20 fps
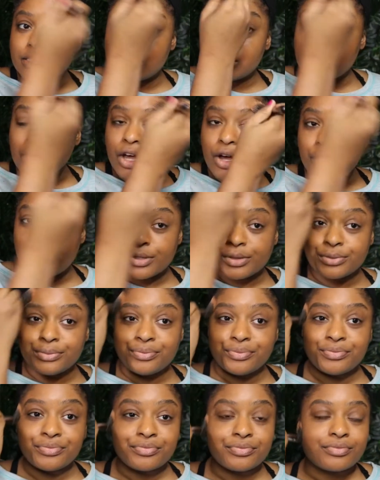so
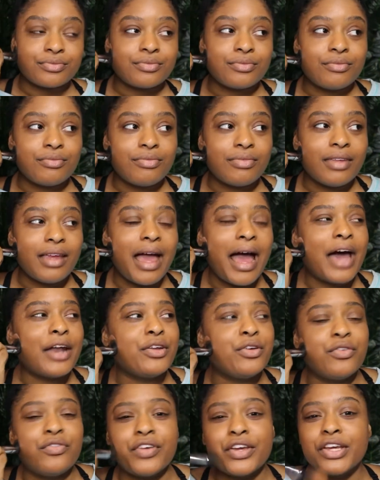how do
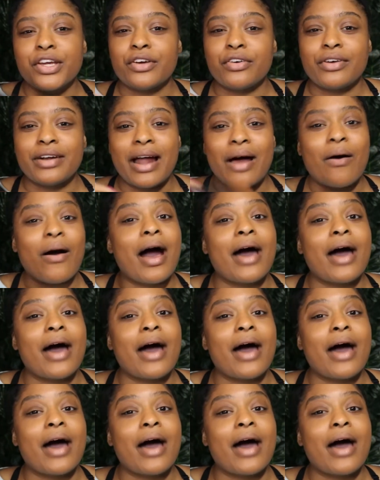you figure it out?